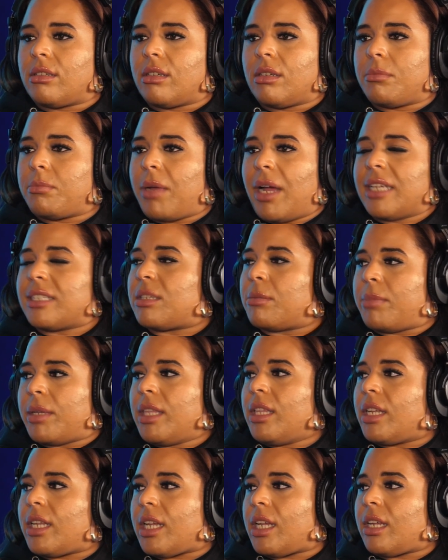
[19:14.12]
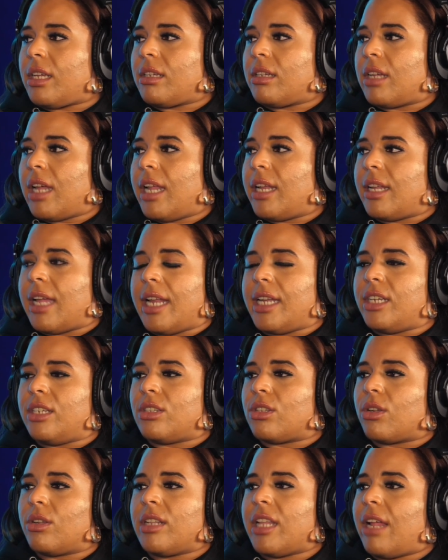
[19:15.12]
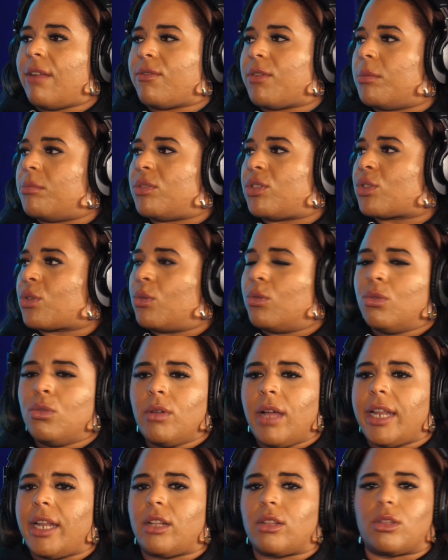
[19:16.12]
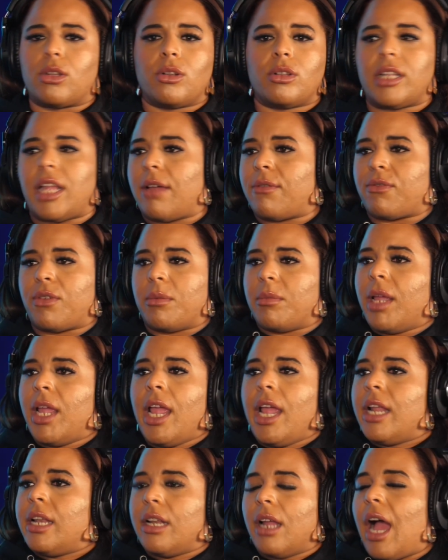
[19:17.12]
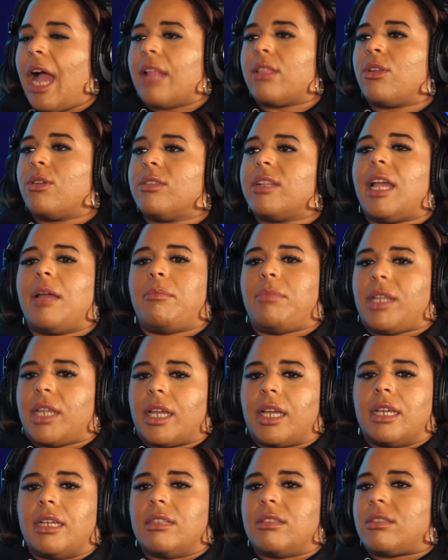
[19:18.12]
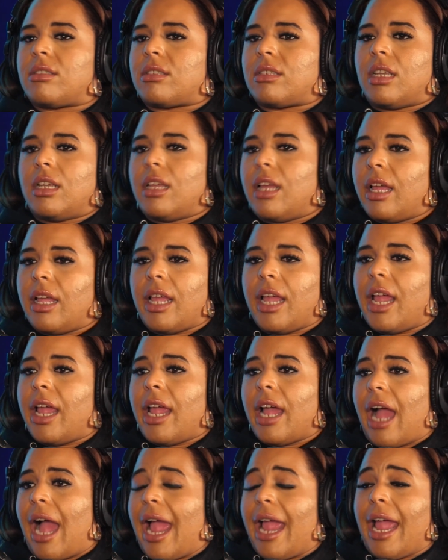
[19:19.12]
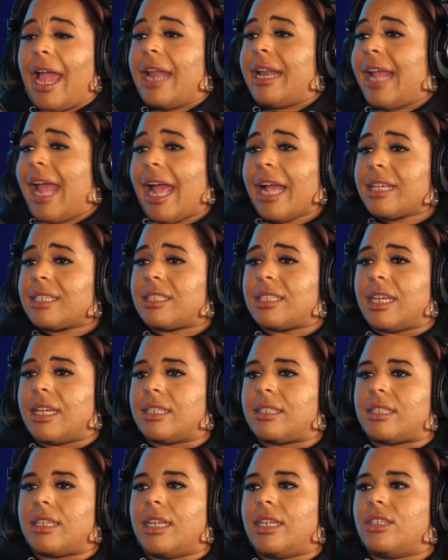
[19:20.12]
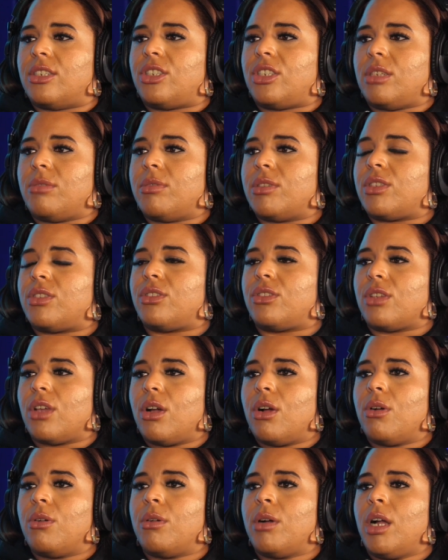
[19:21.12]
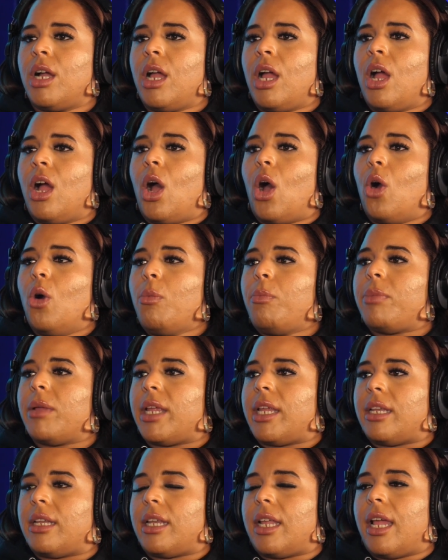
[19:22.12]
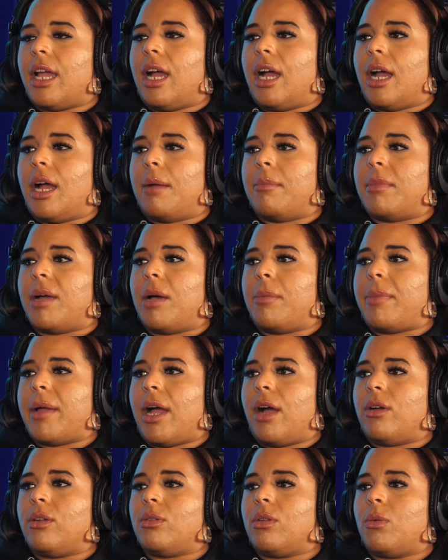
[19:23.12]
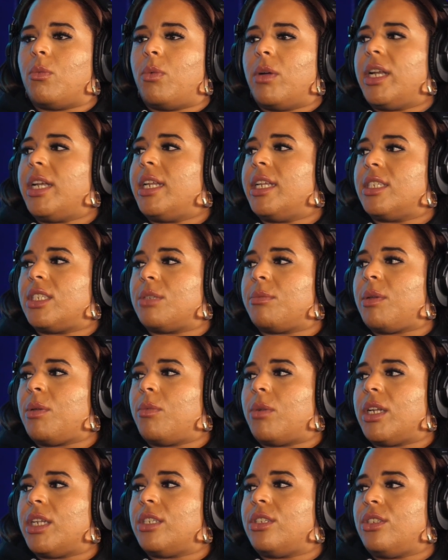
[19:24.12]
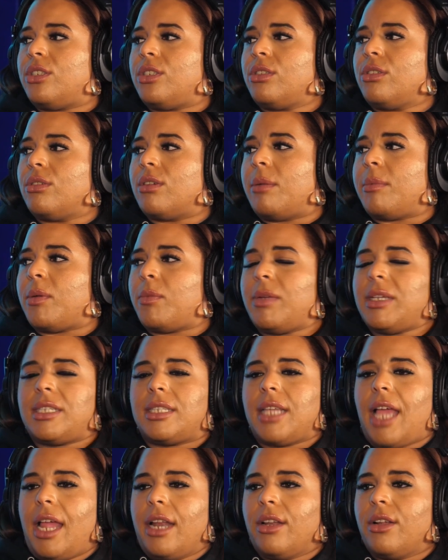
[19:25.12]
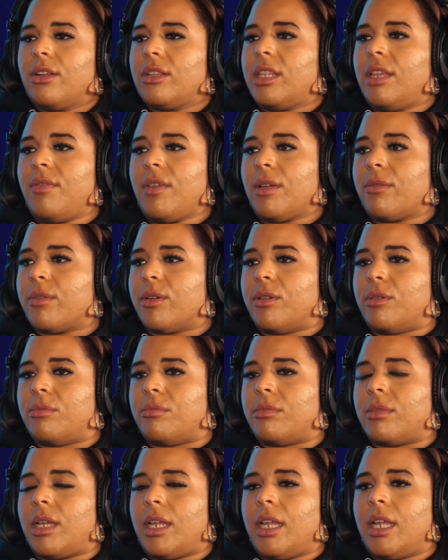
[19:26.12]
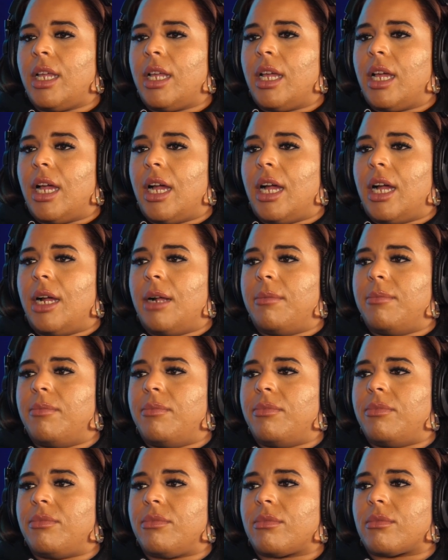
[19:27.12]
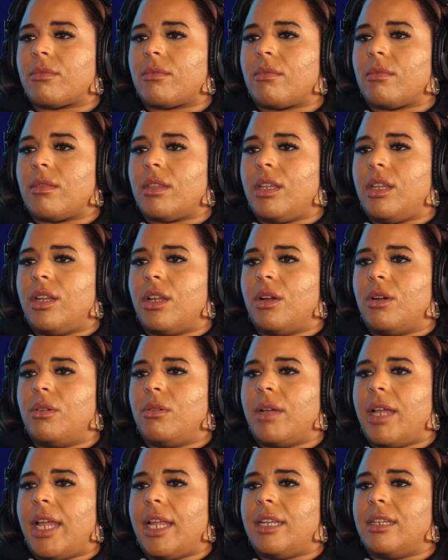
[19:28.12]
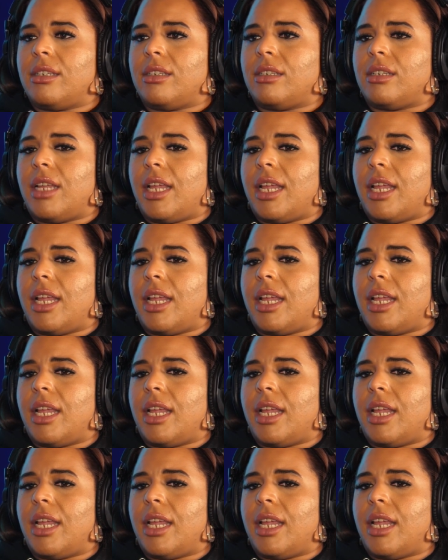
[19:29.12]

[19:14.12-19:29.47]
possibility. I didn't learn that from school. I didn't learn that from. No, I learned that because I had access, and she was so open about what it is that we wanted to do. I mean, we sat in her living room. Um, and